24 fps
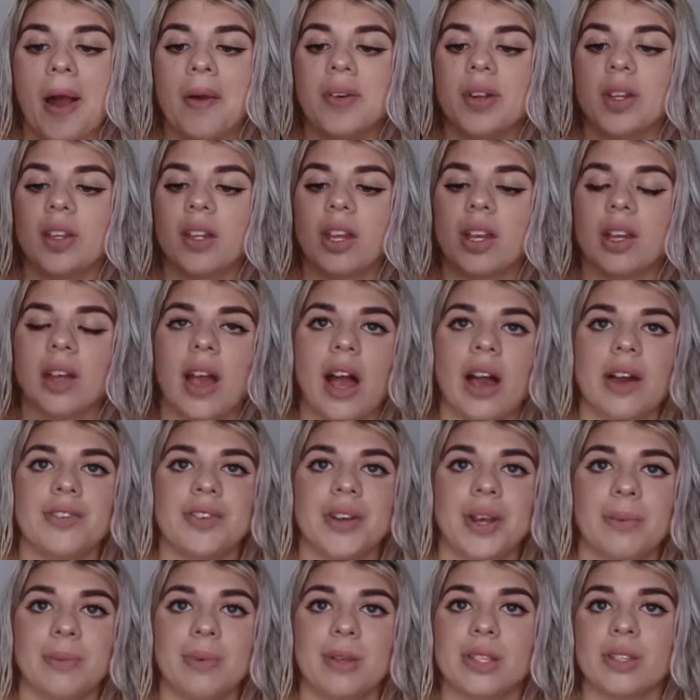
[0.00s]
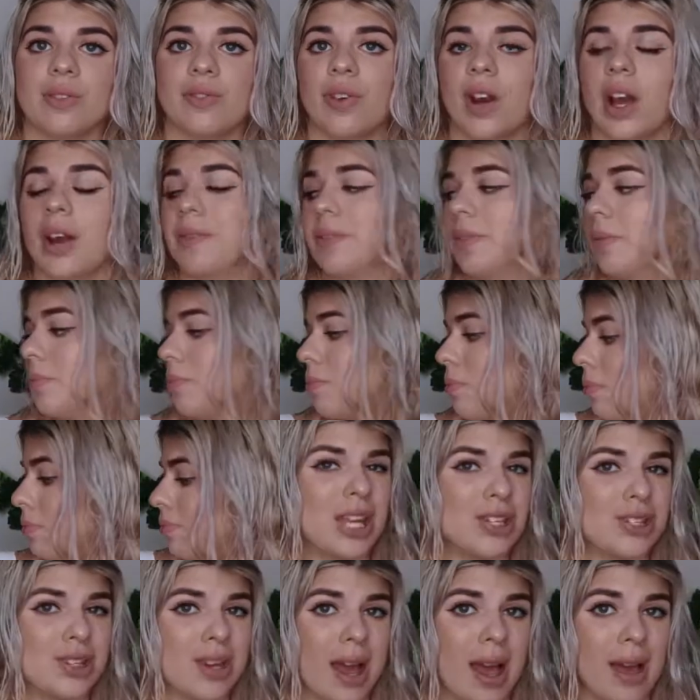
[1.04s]
I haven't like had jelly beans in forever.
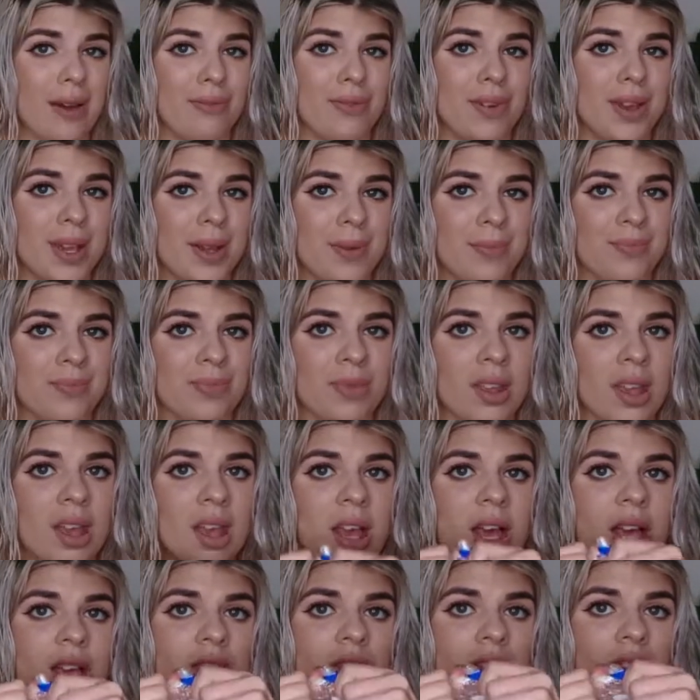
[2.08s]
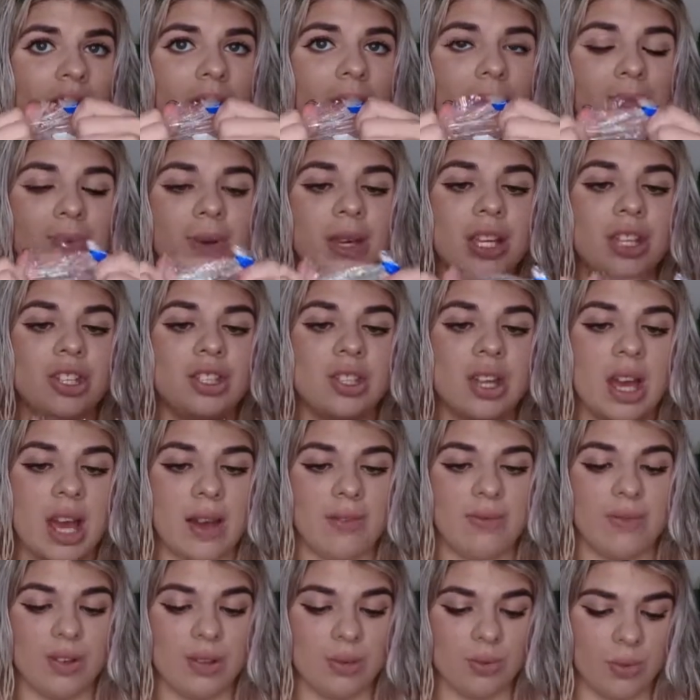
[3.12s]
Peach taffy. So I think peach
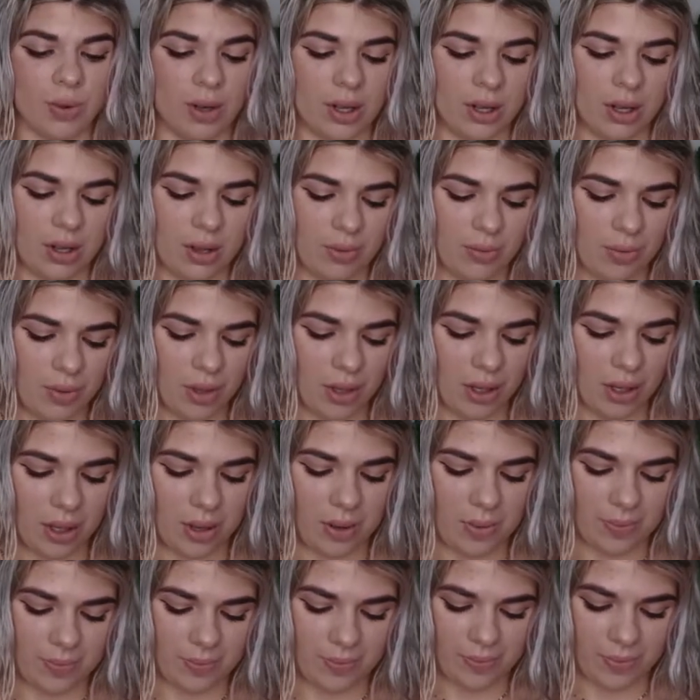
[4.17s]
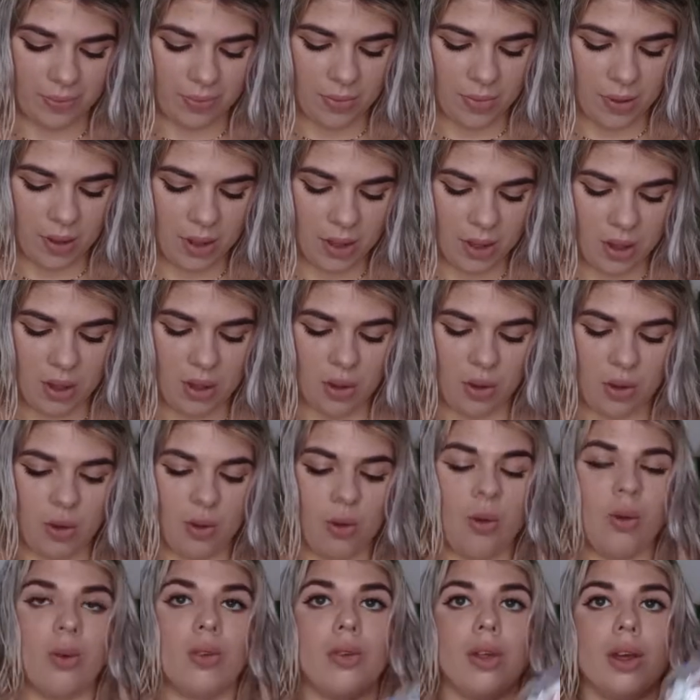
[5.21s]
taffy is one of the really
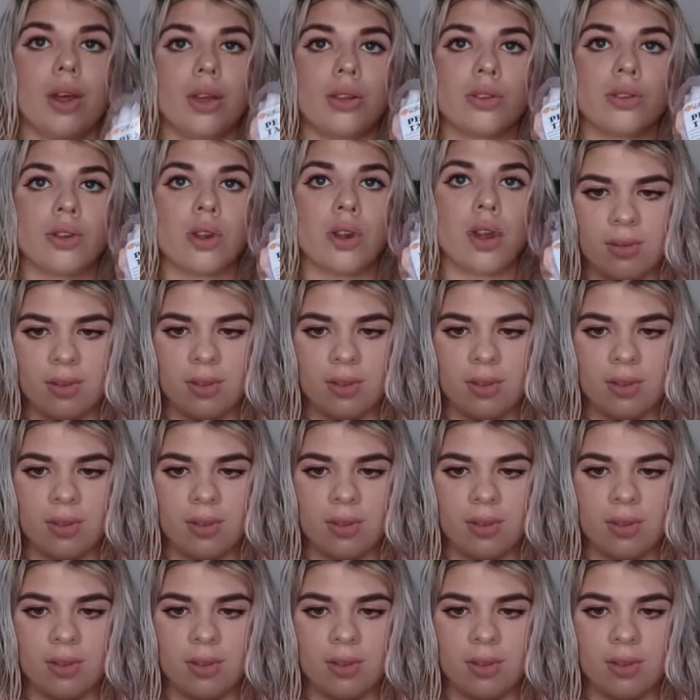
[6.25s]
cool things.